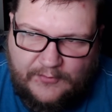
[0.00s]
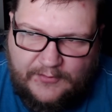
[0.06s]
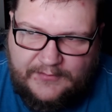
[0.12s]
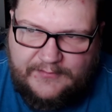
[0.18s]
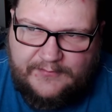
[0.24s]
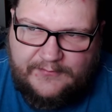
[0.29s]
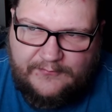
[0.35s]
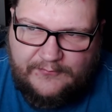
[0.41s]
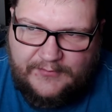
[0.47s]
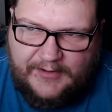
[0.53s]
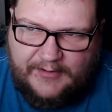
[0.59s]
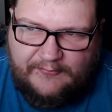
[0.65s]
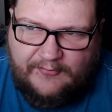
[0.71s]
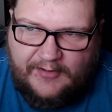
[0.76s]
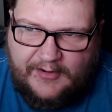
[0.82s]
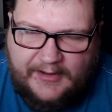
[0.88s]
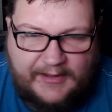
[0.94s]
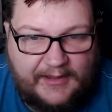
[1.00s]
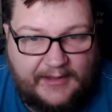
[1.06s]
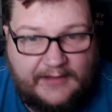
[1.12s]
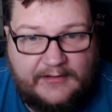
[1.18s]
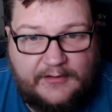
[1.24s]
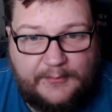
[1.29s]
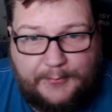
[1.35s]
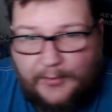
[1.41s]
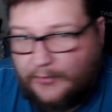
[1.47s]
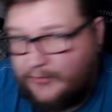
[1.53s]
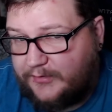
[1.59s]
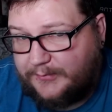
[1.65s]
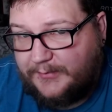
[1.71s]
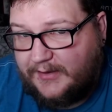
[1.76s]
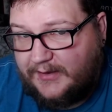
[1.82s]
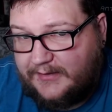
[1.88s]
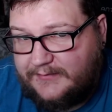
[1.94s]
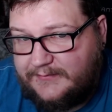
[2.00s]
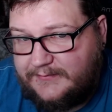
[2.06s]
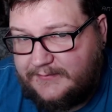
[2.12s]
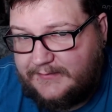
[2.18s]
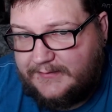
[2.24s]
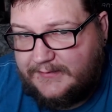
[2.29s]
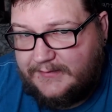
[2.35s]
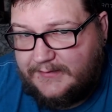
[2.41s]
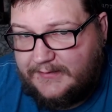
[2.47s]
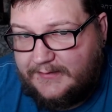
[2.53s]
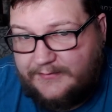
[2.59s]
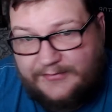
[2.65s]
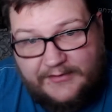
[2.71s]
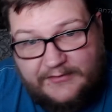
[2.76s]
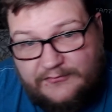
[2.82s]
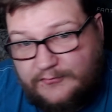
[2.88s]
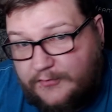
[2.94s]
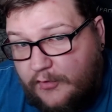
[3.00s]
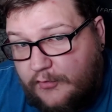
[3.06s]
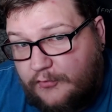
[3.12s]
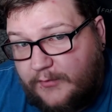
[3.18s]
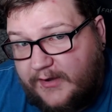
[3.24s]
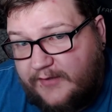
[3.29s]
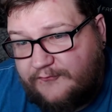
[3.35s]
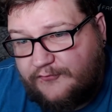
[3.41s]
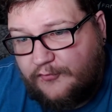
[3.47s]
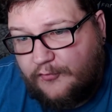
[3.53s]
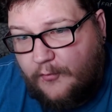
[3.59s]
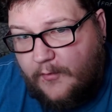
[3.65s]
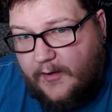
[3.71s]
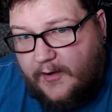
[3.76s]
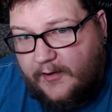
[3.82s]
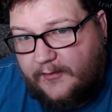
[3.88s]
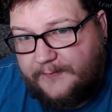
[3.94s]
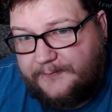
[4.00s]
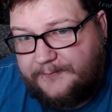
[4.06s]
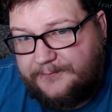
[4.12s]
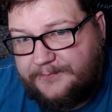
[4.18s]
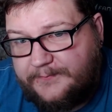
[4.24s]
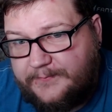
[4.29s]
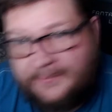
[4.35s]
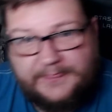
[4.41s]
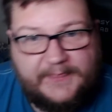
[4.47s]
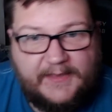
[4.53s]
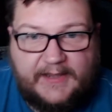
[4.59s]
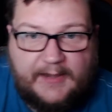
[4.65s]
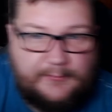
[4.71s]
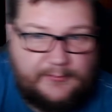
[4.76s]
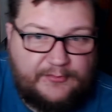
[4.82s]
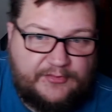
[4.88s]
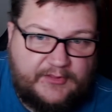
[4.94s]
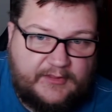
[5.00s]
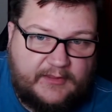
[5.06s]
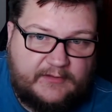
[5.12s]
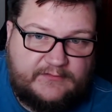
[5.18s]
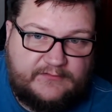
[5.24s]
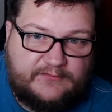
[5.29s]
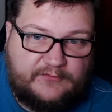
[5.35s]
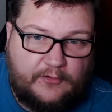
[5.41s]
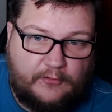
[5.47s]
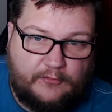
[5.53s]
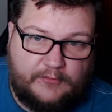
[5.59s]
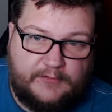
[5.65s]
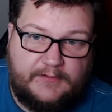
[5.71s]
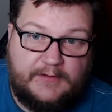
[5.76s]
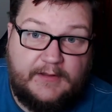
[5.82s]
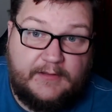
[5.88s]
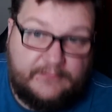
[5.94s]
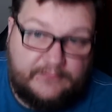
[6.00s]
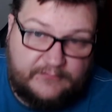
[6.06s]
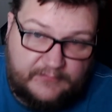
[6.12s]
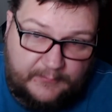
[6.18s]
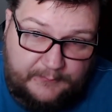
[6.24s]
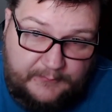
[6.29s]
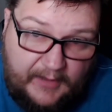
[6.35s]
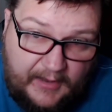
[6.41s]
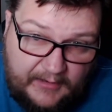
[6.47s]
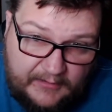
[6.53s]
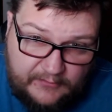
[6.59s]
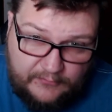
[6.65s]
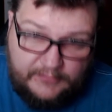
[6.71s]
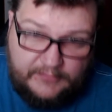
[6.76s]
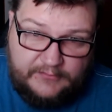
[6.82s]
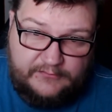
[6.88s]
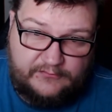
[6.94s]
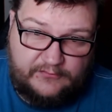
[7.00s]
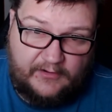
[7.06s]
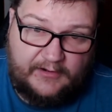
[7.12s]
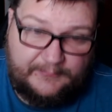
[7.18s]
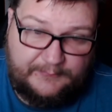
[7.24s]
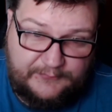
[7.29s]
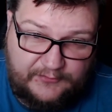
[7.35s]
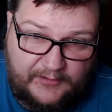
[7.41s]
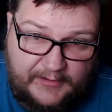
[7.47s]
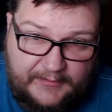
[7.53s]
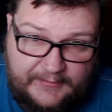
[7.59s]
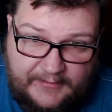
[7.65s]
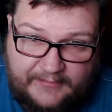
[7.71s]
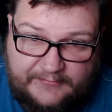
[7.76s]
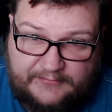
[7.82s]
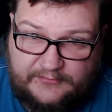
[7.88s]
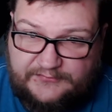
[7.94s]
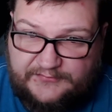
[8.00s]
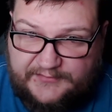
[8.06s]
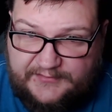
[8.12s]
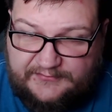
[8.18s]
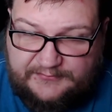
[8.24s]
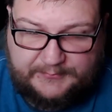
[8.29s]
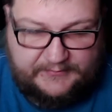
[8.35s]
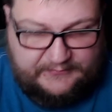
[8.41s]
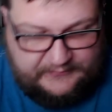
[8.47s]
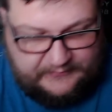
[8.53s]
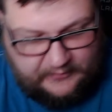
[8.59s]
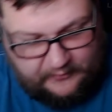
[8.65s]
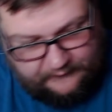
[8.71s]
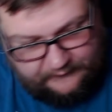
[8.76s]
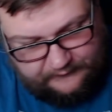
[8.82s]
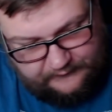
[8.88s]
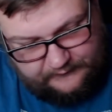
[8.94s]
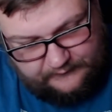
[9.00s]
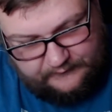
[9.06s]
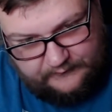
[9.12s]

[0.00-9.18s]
What whenever I get into Pokemon, things will go great for a while. Then everything gets stolen. So I'm not going to try, I'm trying not to jinx myself.